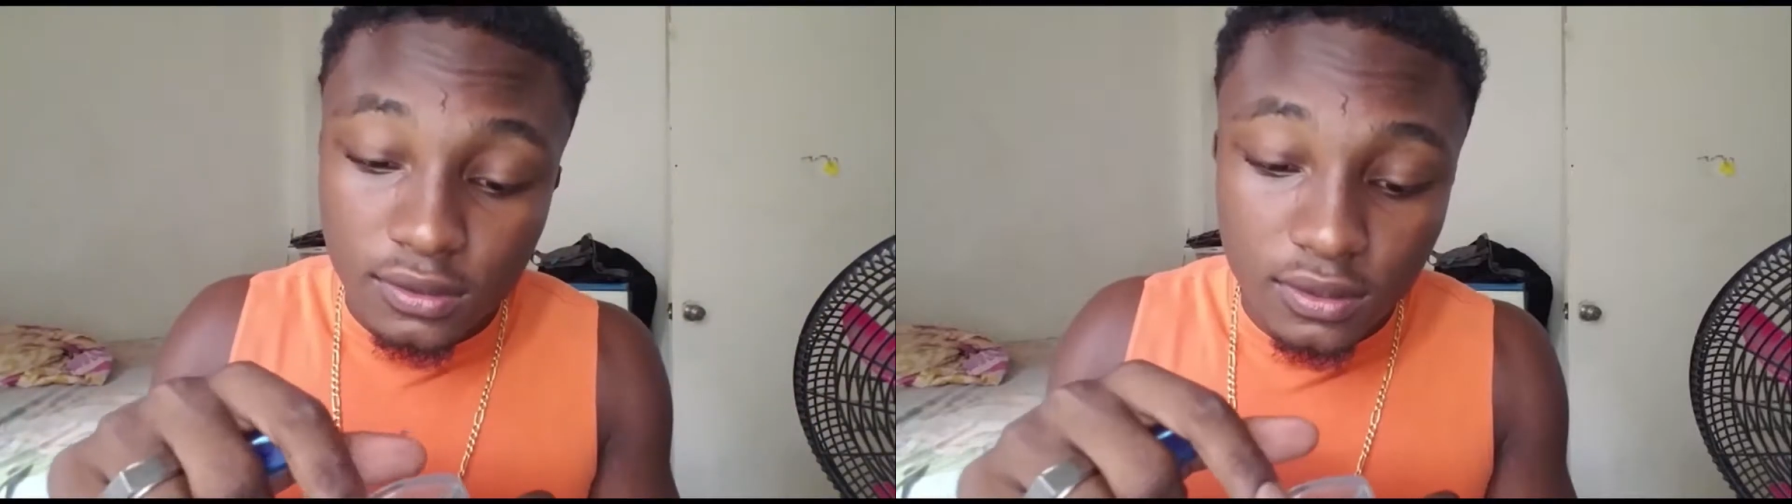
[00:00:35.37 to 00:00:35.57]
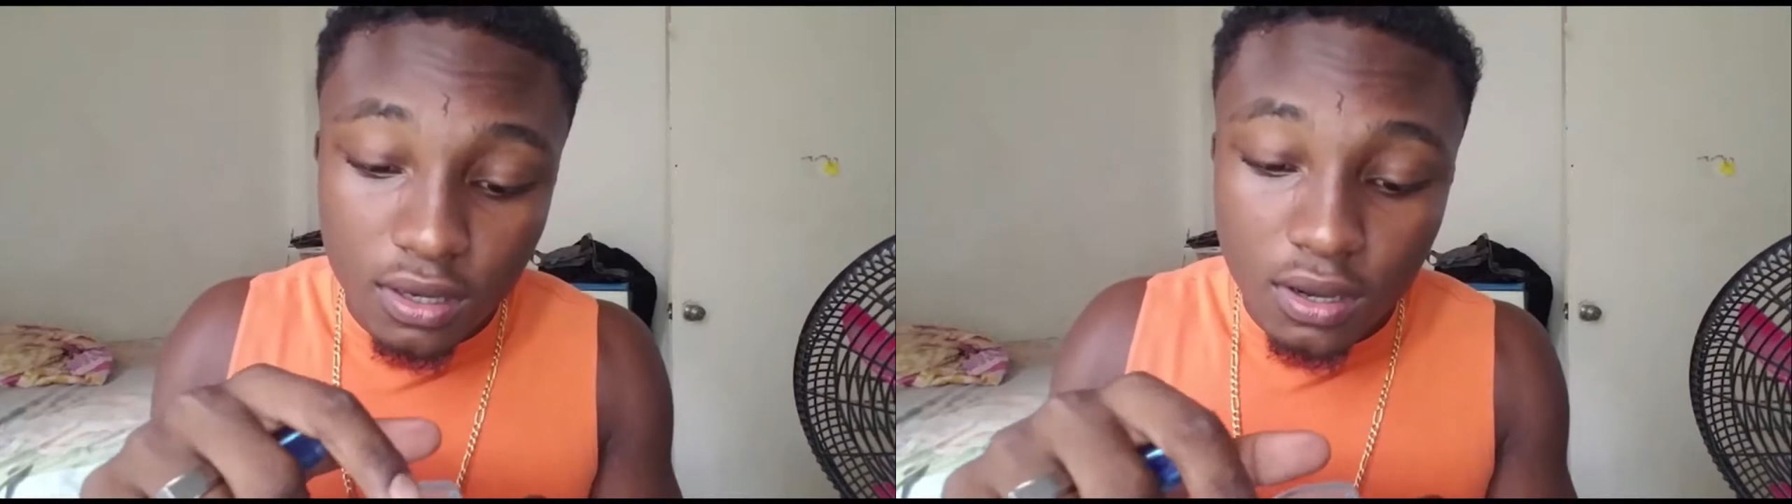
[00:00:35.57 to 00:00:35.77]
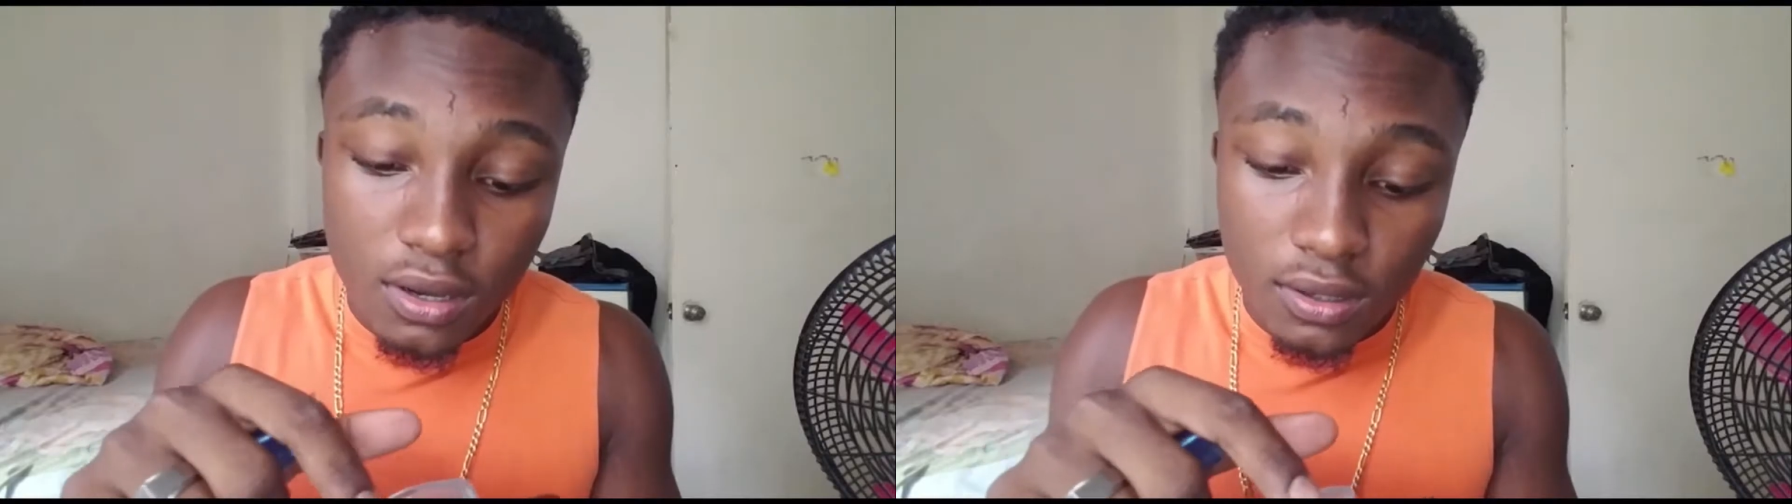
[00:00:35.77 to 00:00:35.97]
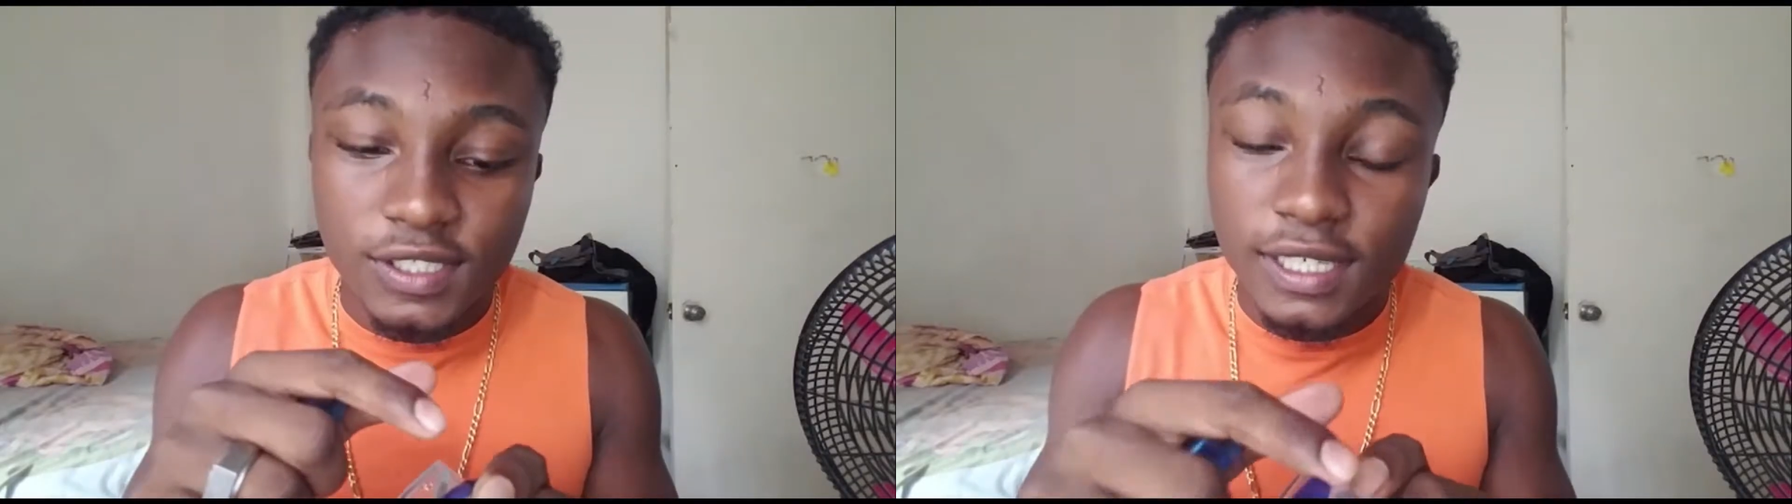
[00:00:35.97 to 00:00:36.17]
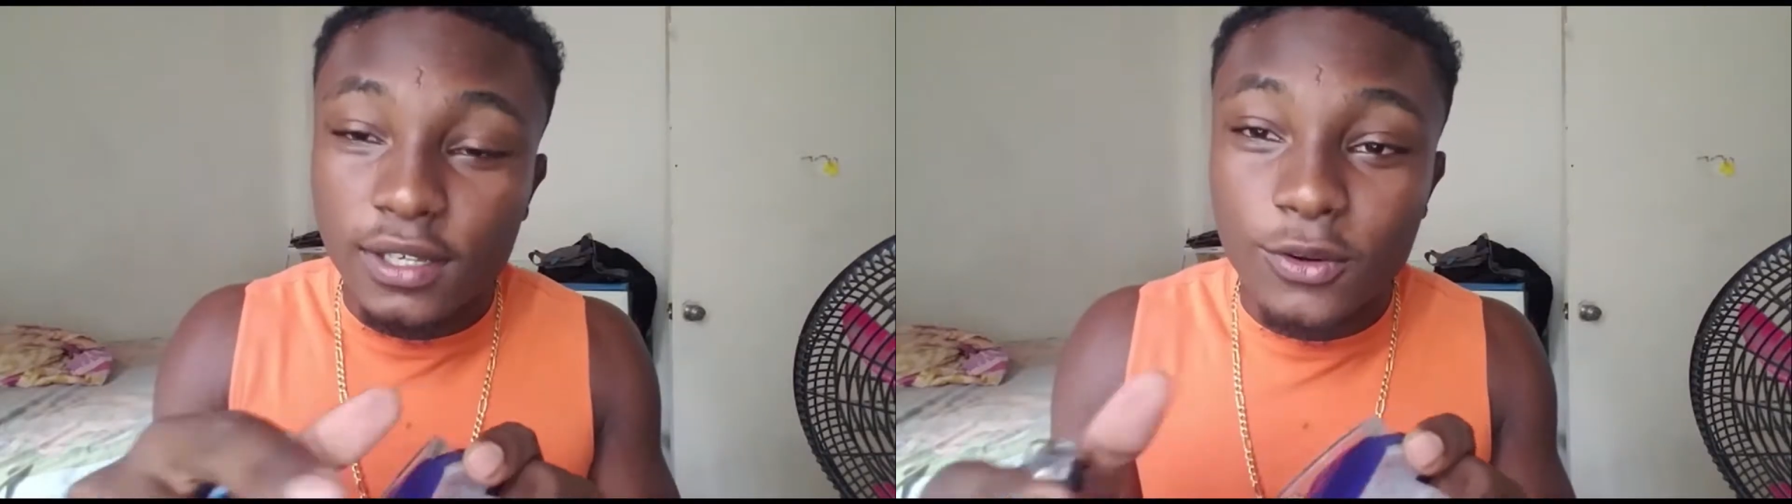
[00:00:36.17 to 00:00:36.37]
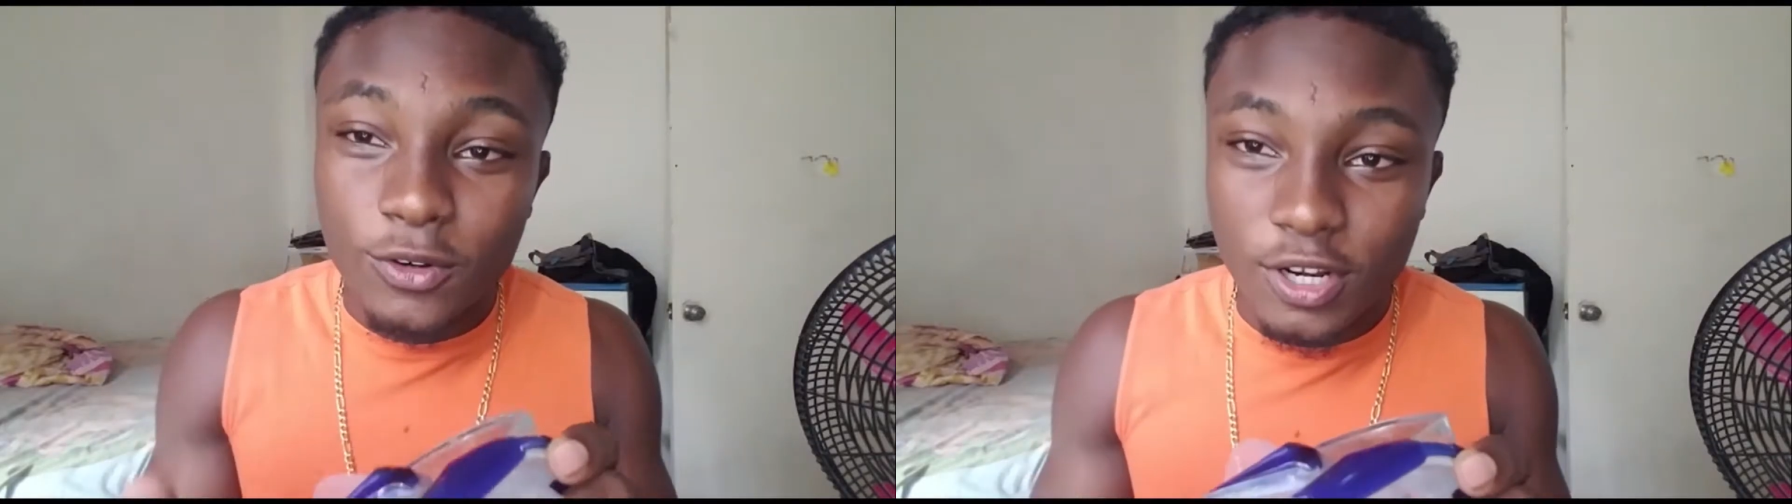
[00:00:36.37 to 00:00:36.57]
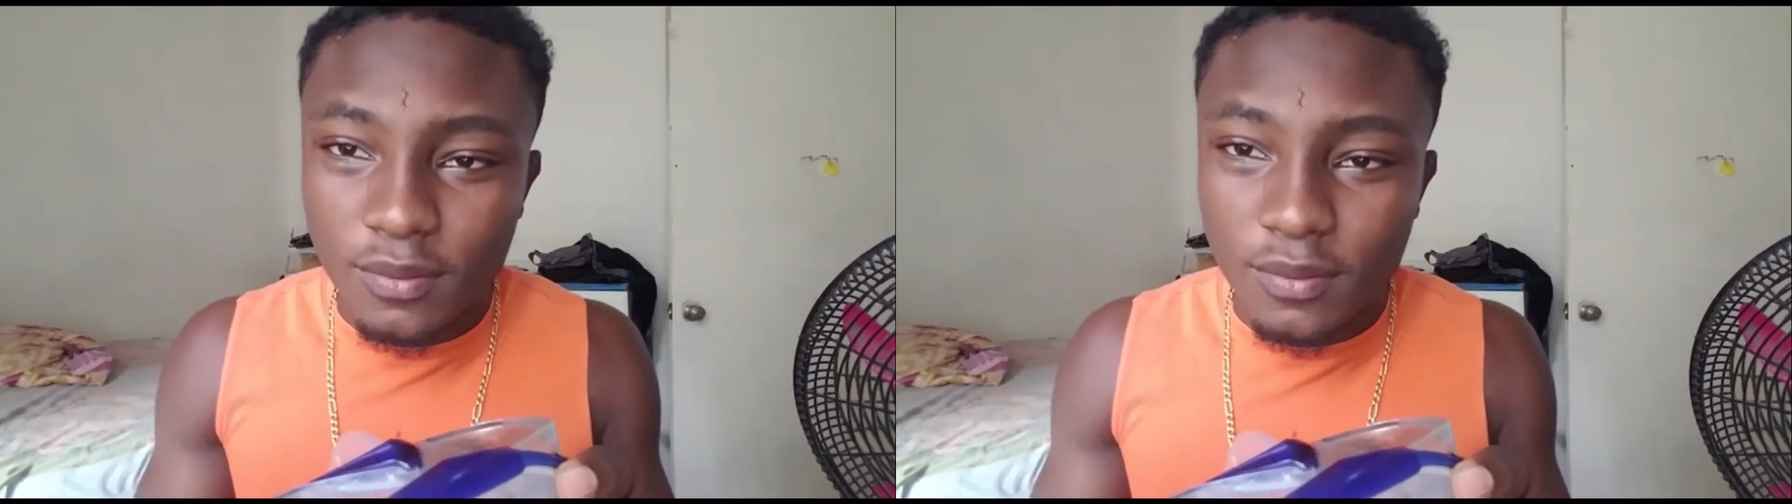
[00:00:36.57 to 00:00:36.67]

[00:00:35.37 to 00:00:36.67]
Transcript: the silicone on